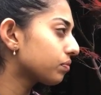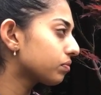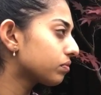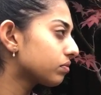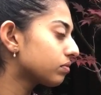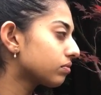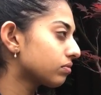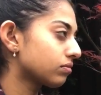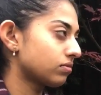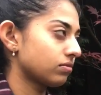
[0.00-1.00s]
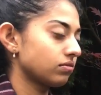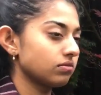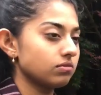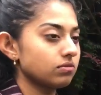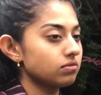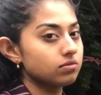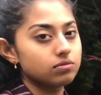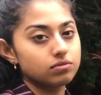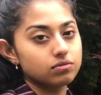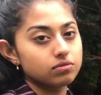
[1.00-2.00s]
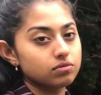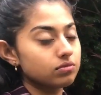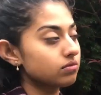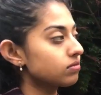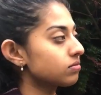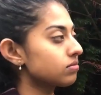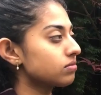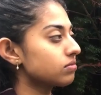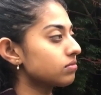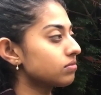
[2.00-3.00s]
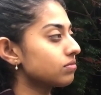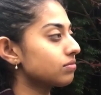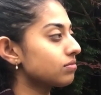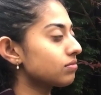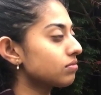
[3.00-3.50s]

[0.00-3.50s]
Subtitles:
(silent)